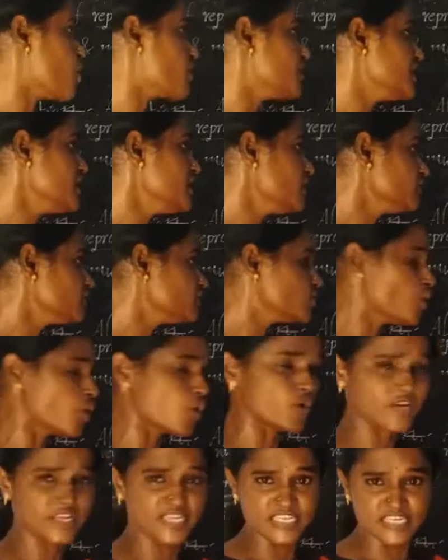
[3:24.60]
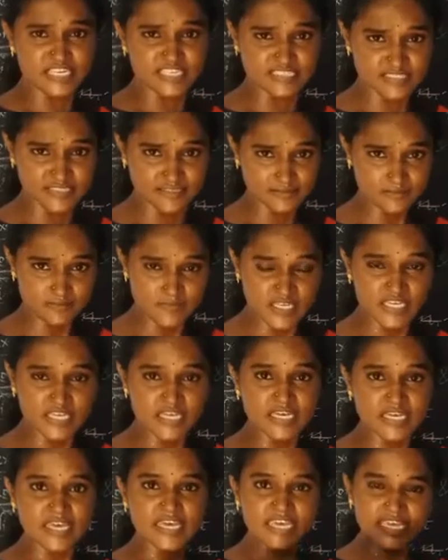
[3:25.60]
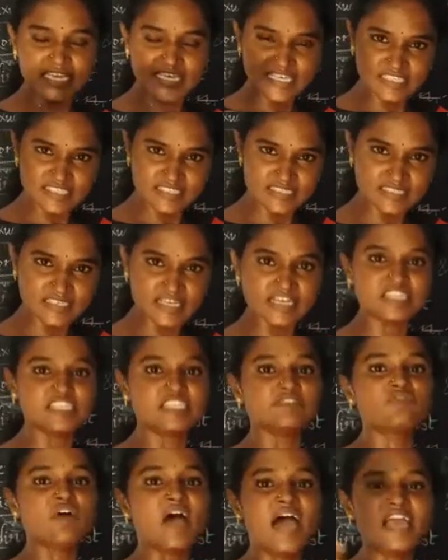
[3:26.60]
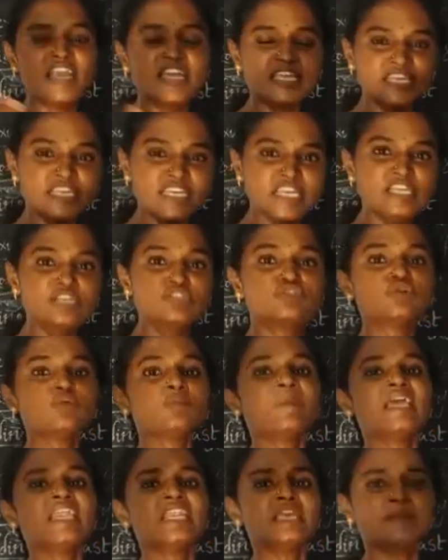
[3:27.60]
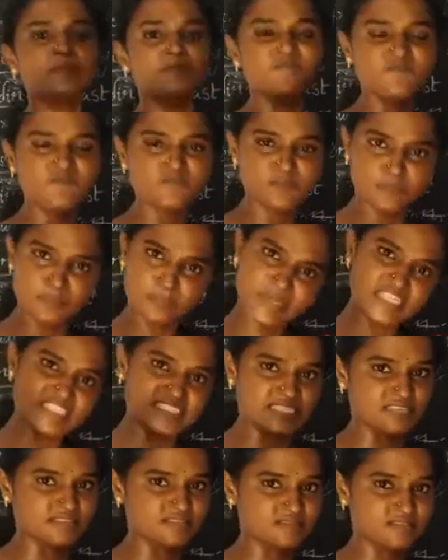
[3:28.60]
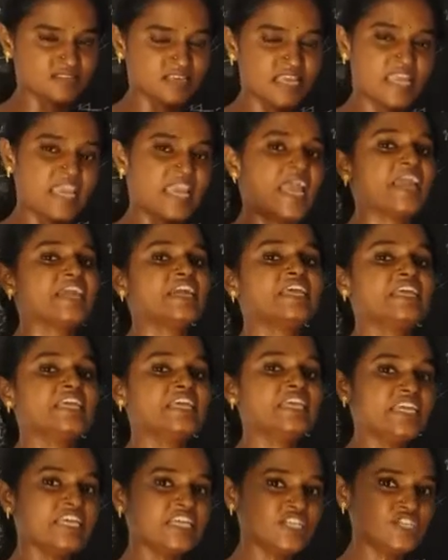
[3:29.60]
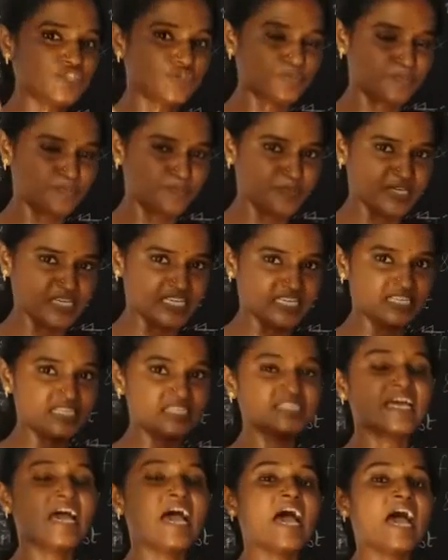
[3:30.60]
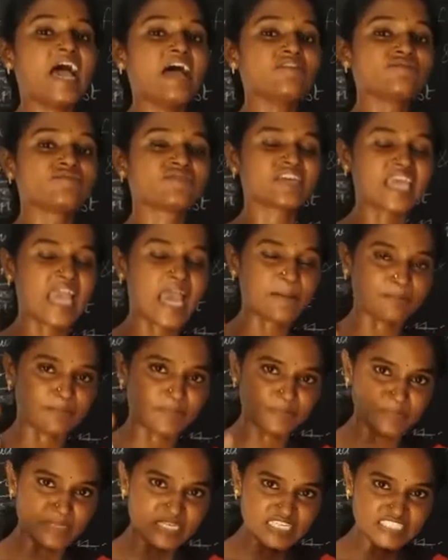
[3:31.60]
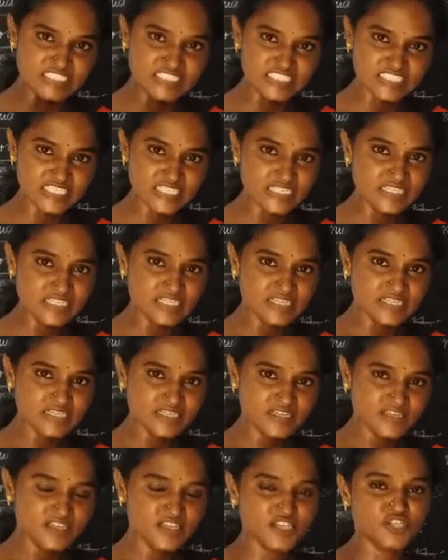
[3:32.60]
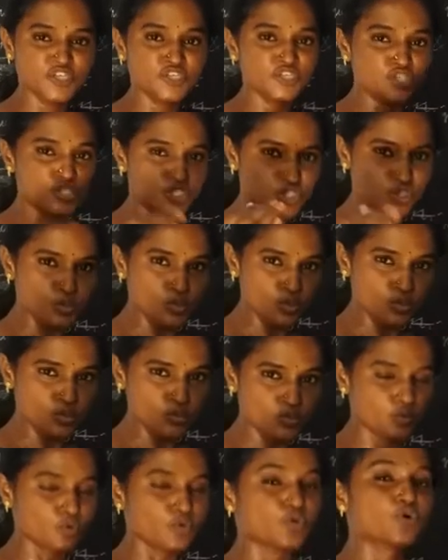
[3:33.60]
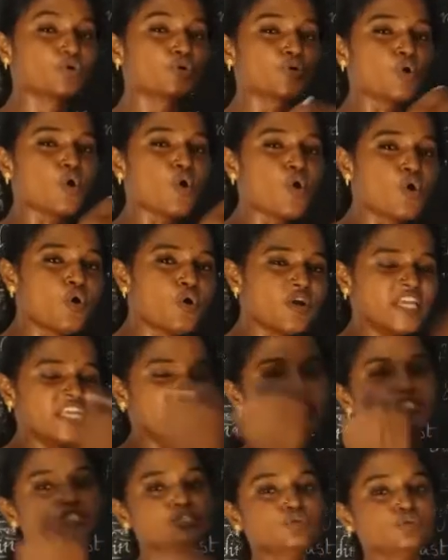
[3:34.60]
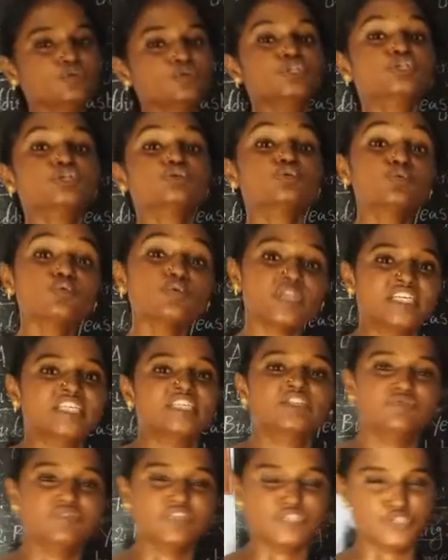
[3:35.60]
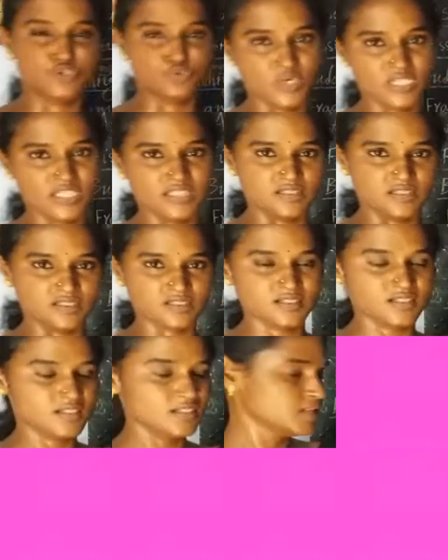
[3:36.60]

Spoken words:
body of the organism is dividing into many pieces, and each piece have capability to grow into new individual.